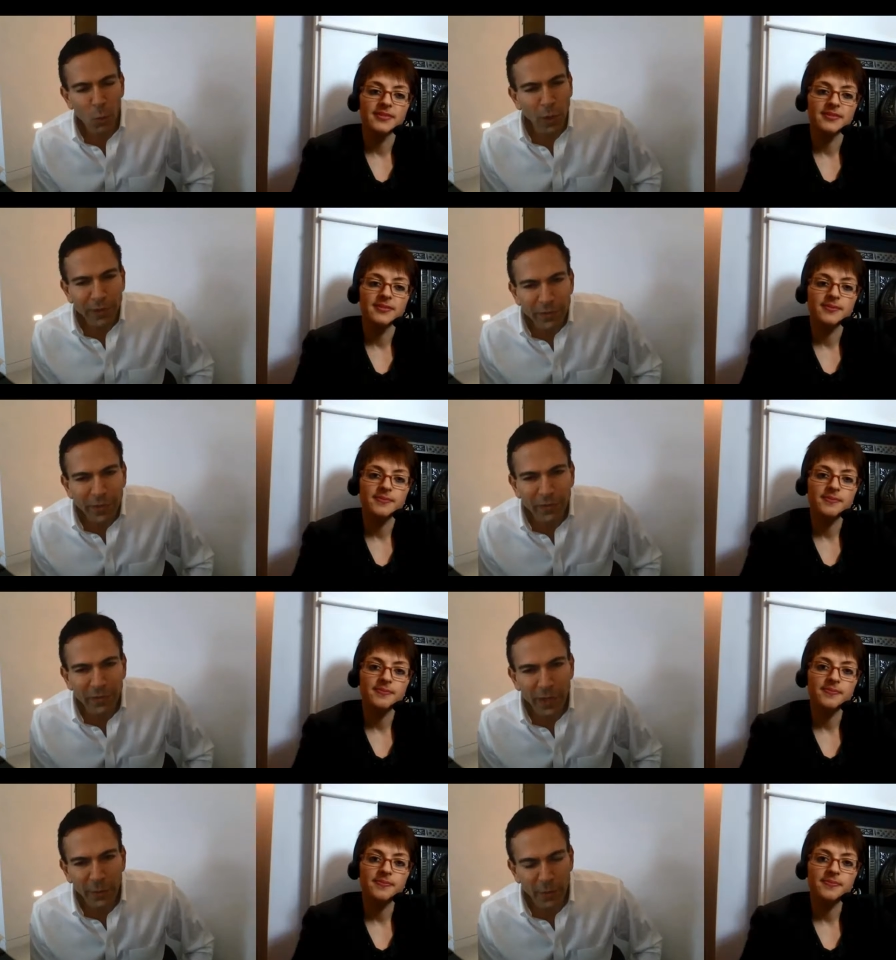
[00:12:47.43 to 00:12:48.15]
Speaker 1: what's the
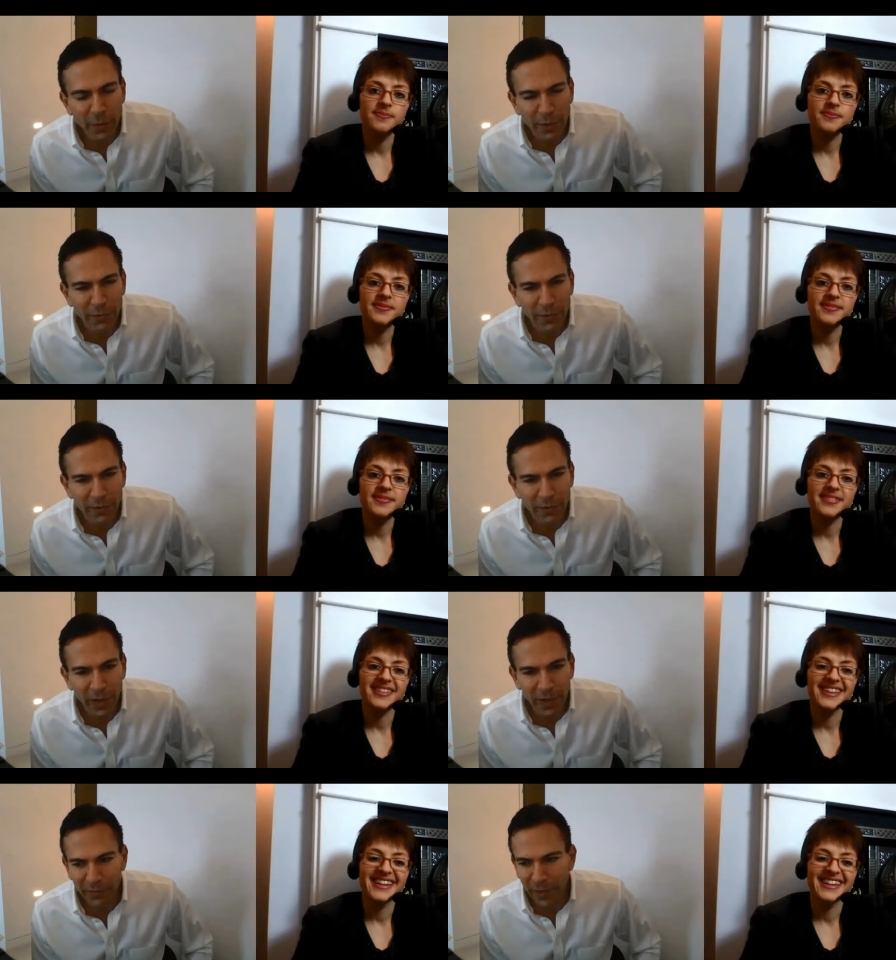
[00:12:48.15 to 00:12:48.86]
secret of
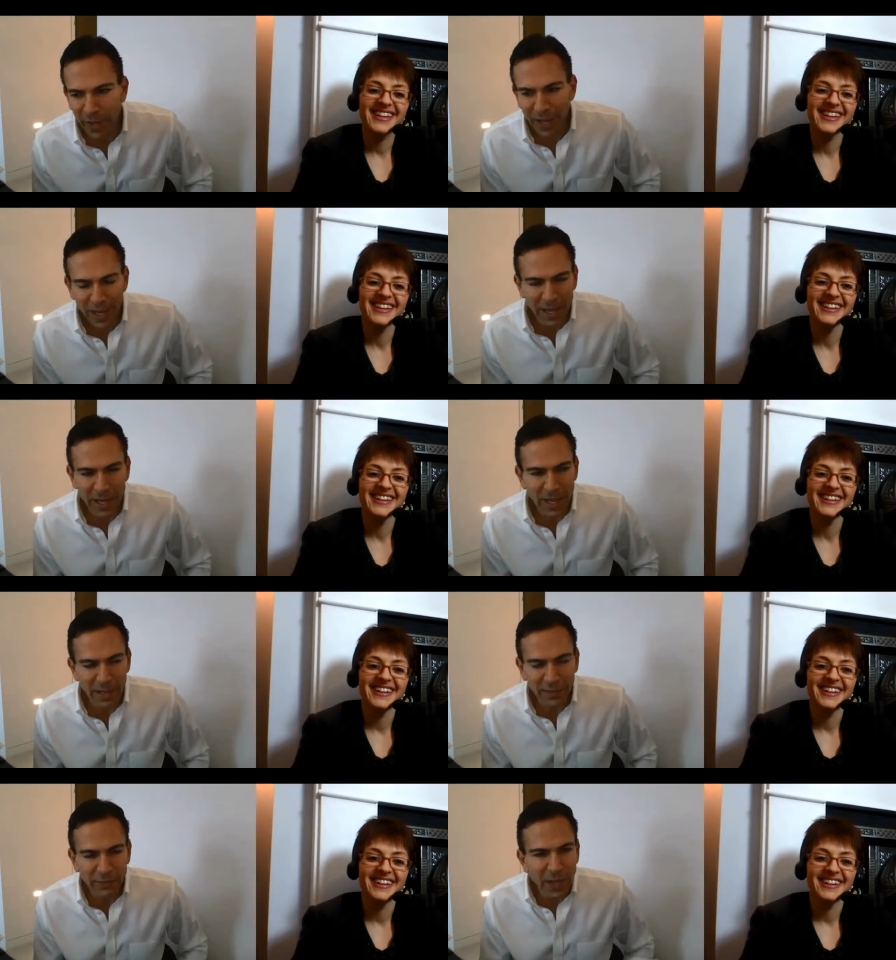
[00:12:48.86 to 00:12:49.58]
success?
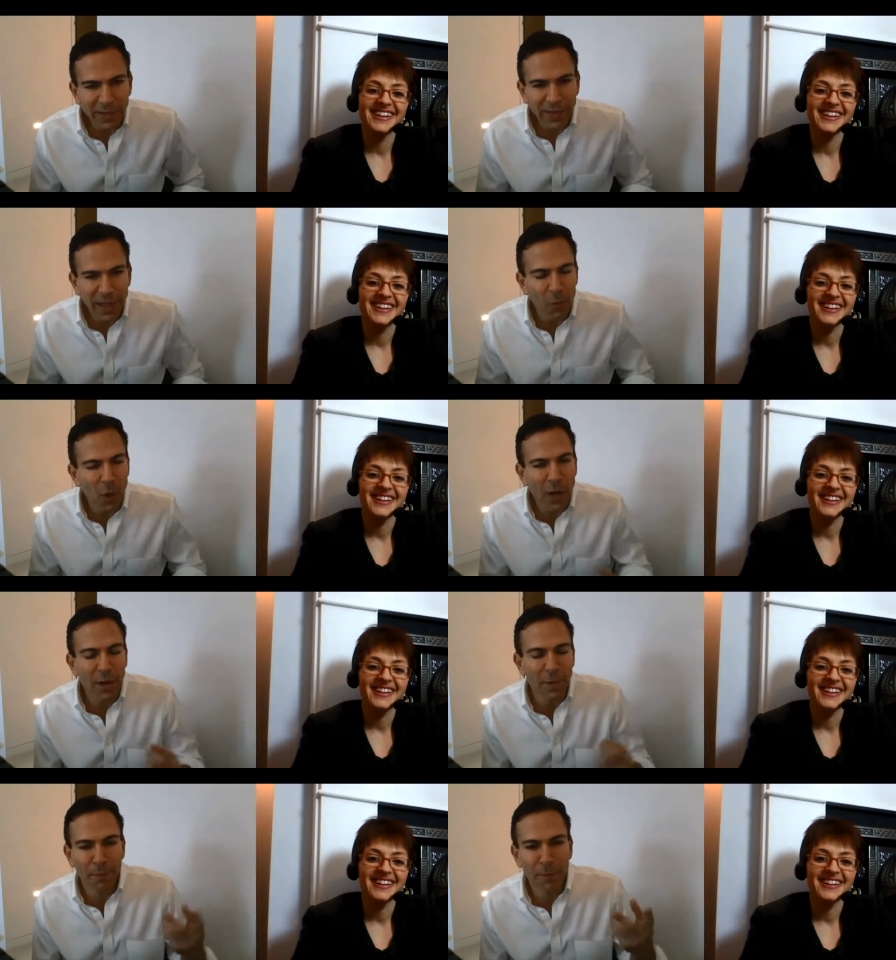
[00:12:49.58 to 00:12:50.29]
It, it's like they
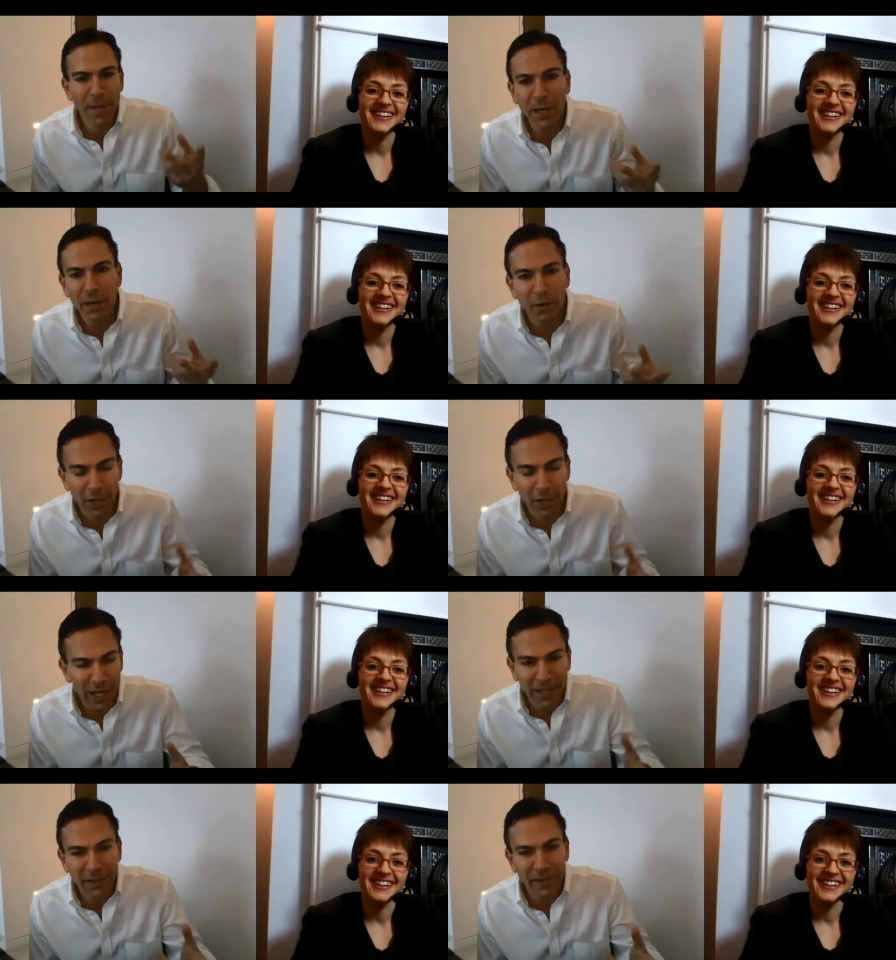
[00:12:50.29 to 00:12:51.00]
want a pill,
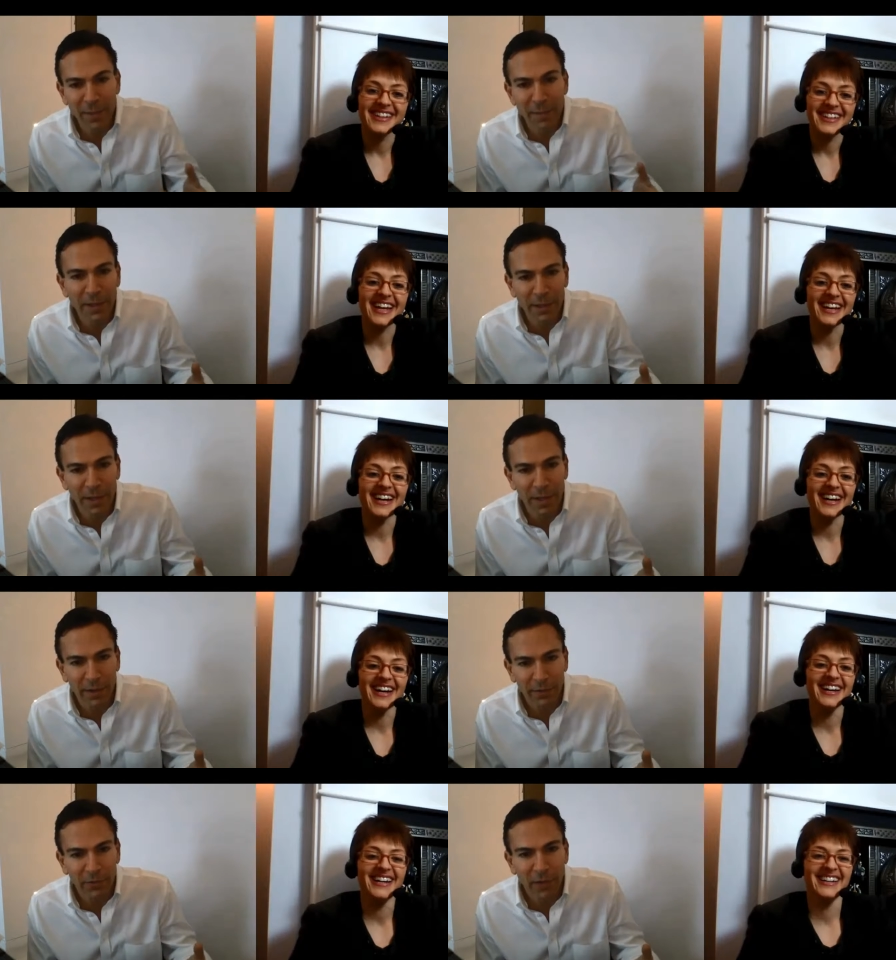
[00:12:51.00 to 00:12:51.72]
like
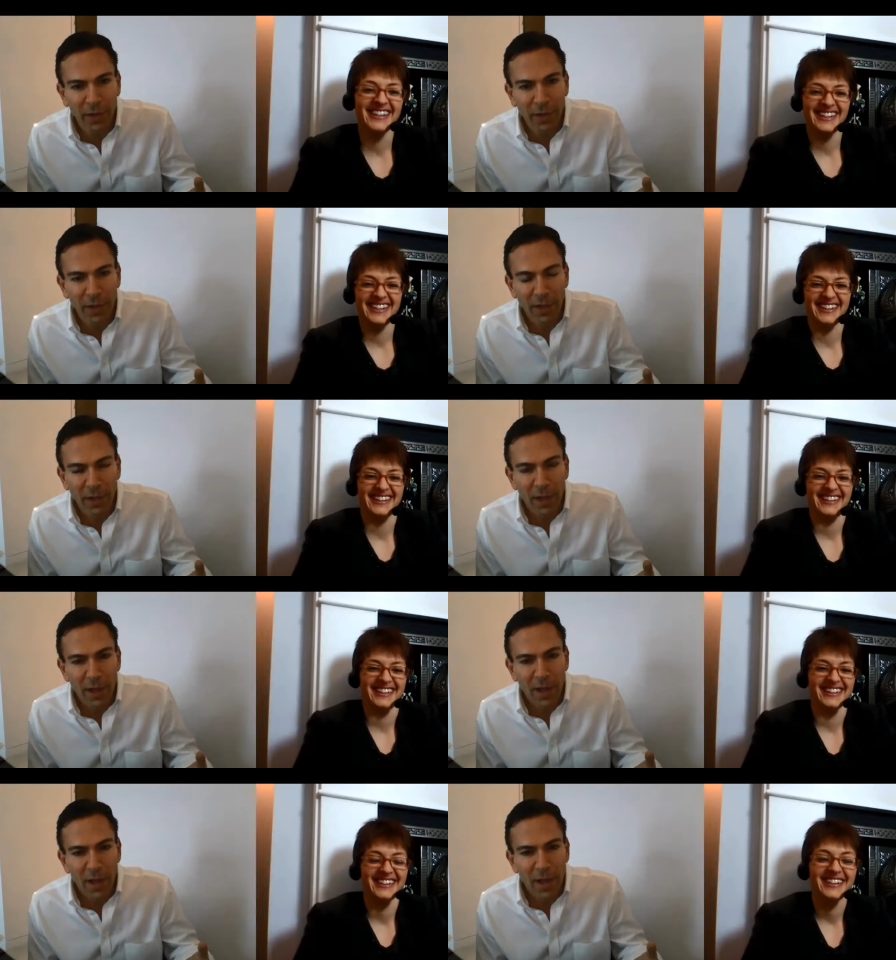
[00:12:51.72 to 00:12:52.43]
limitless. Yeah.
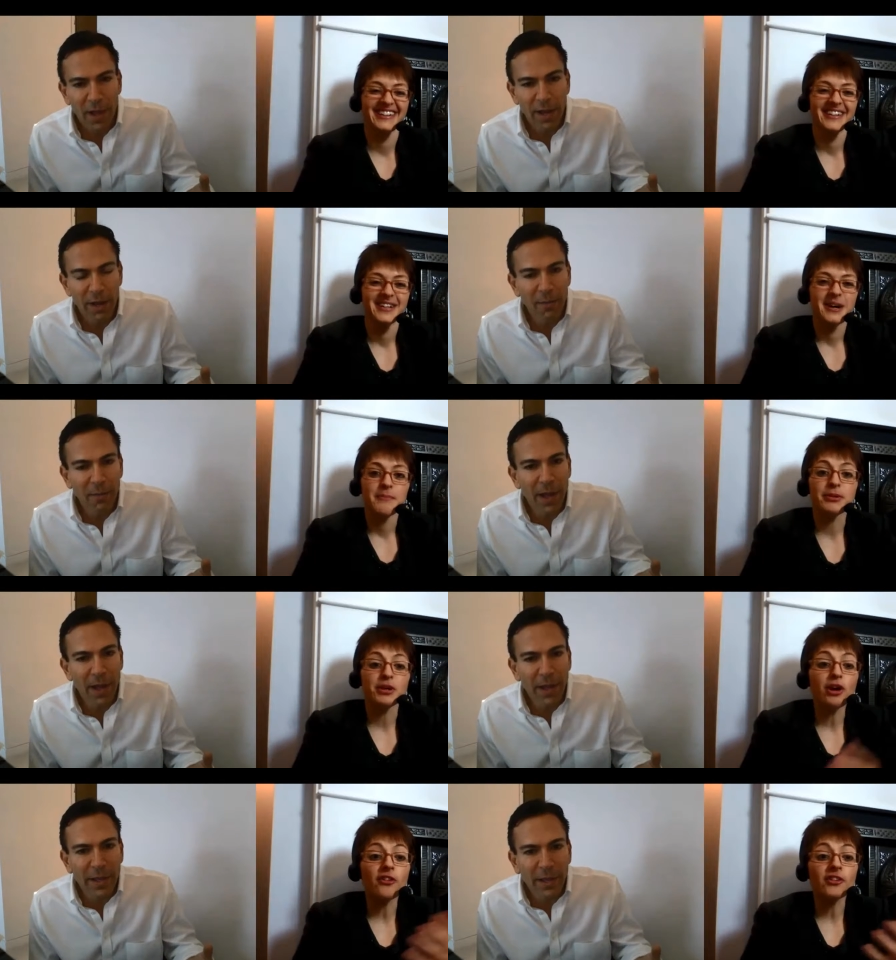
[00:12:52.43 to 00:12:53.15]
and I'm
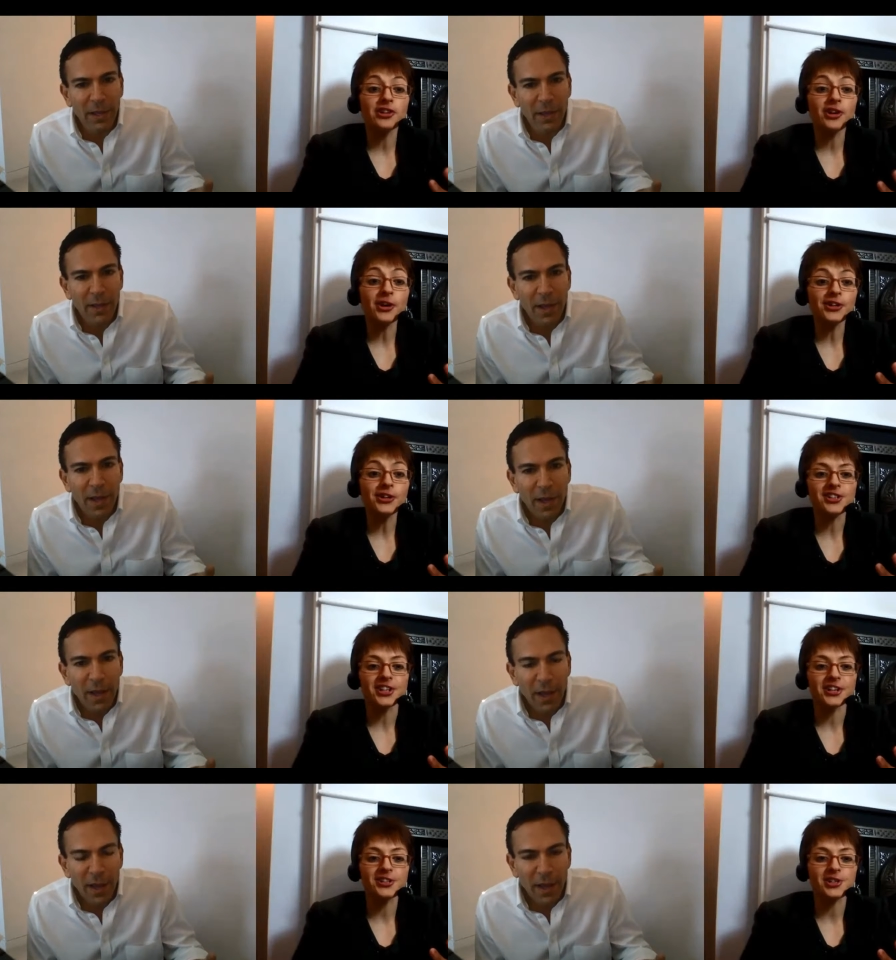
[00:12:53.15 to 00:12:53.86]
like, but
Speaker 2: you're a
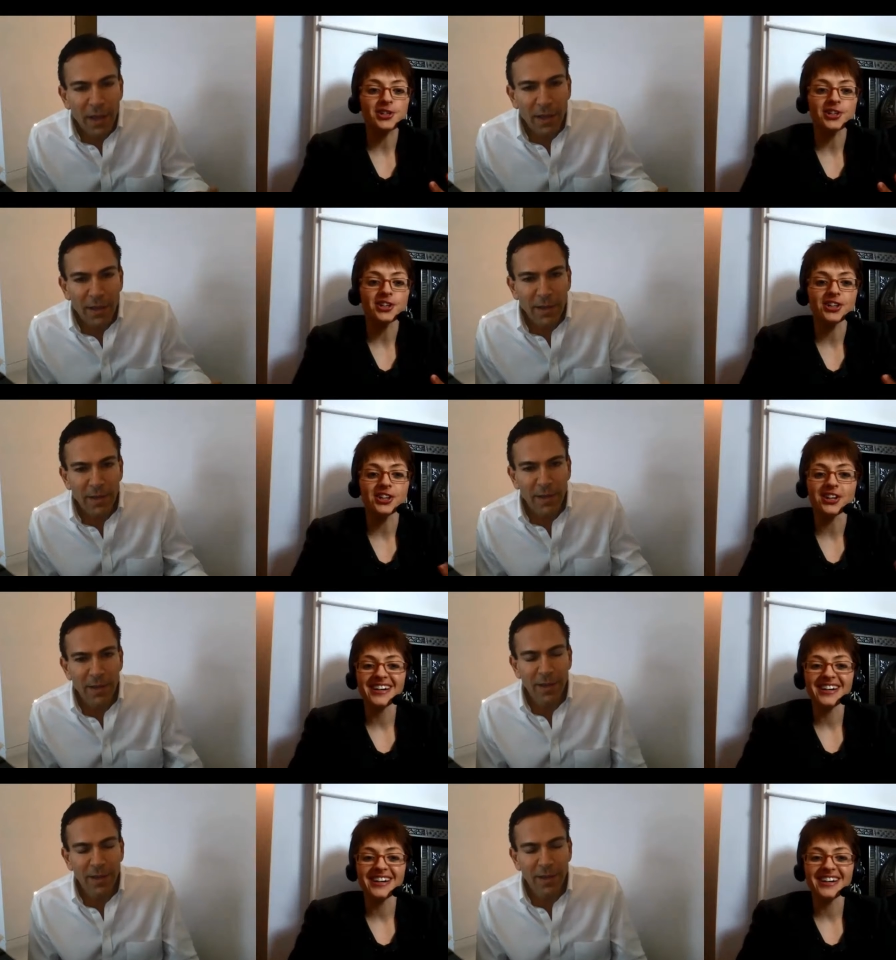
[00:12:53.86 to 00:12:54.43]
doctor, so.